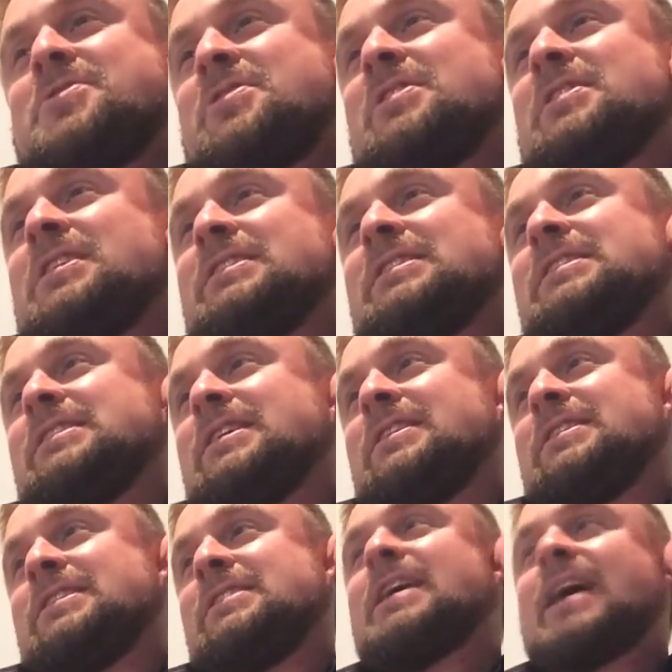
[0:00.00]
yoga classes are
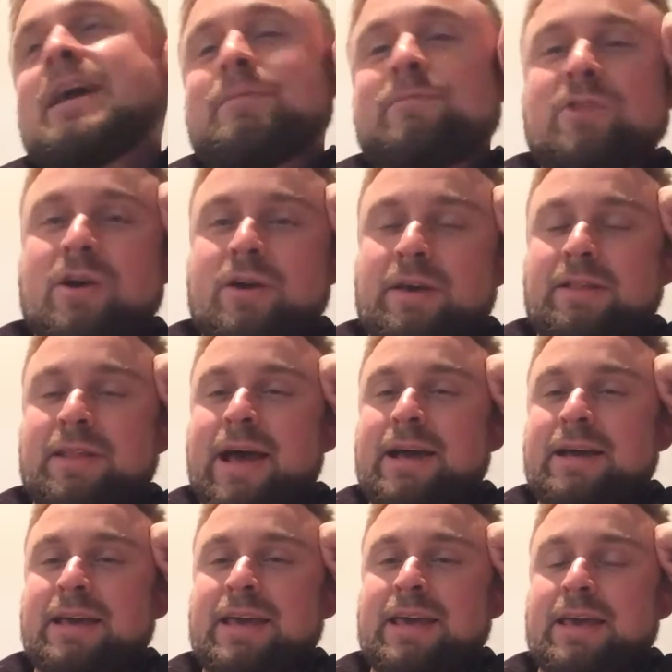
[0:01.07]
the same, knowing
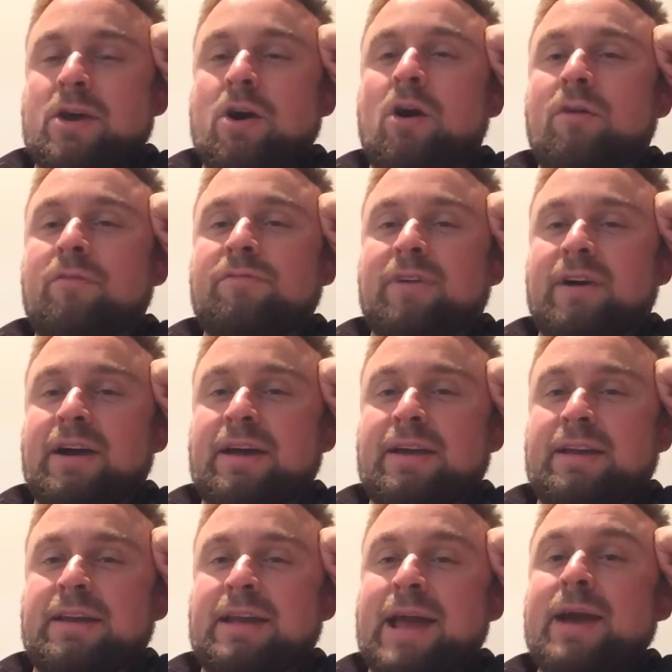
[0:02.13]
that key offer
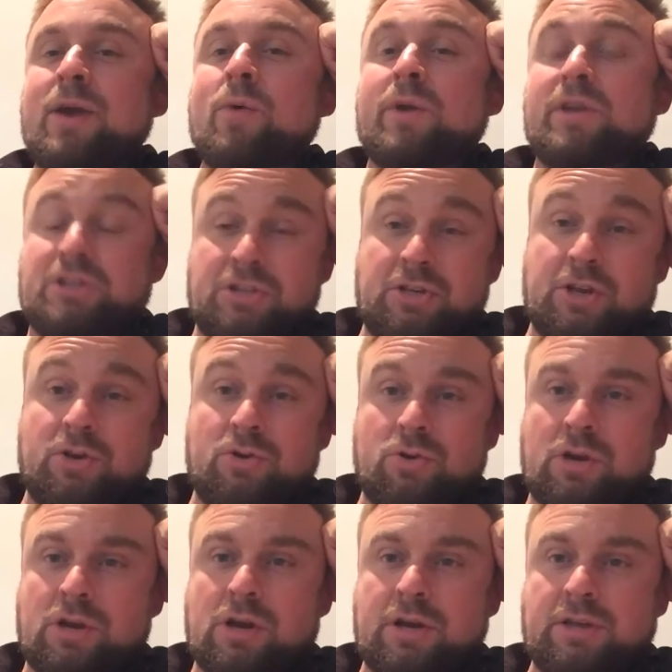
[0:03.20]
in language that your
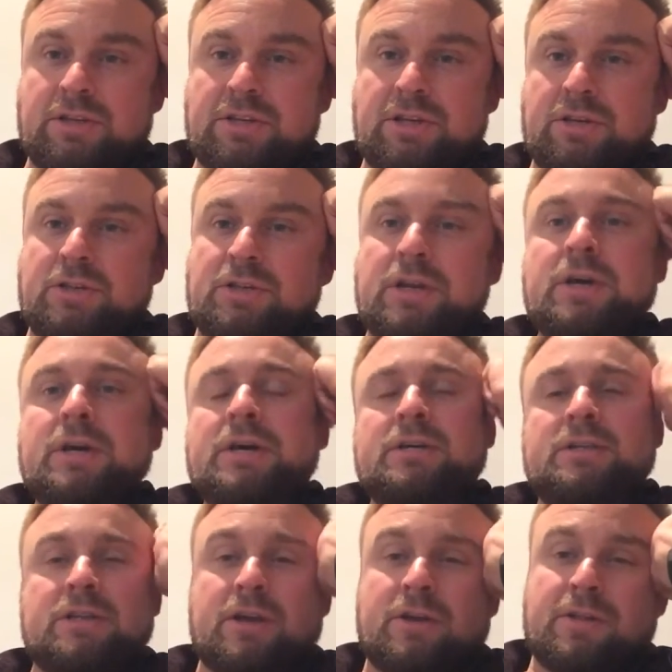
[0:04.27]
clients use.
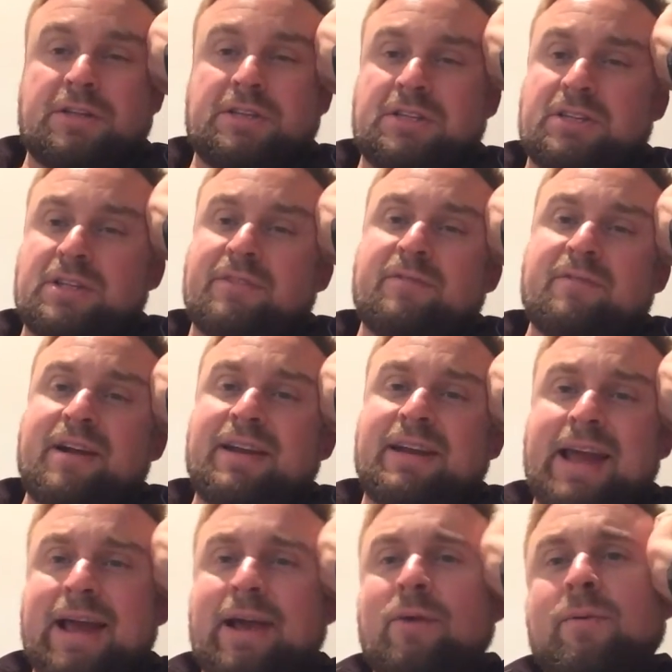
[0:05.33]
So this is stuff around
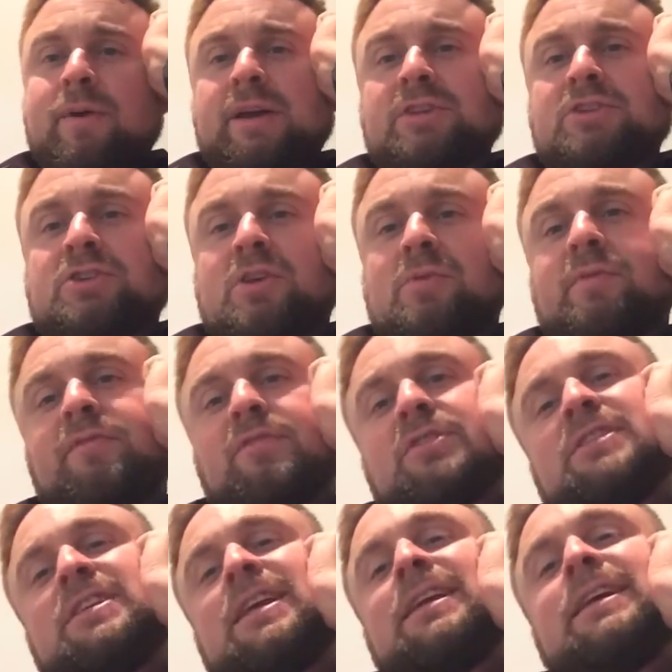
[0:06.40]
language, you know, where we're
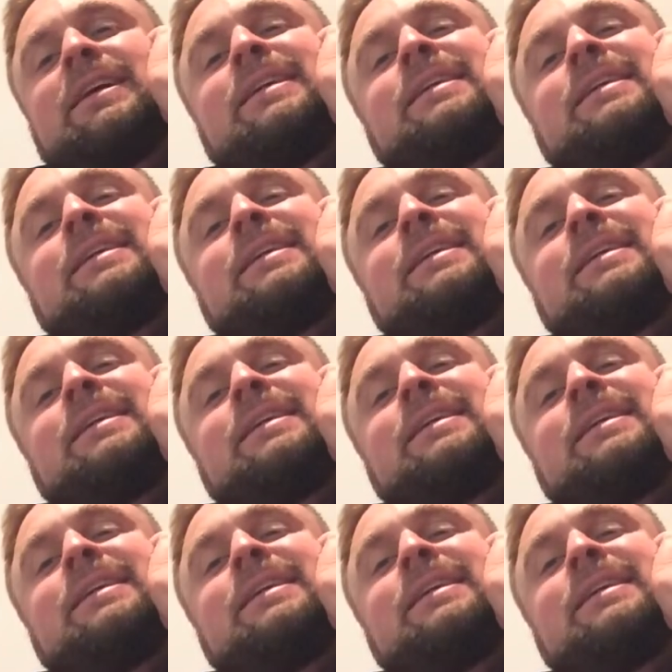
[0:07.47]
selling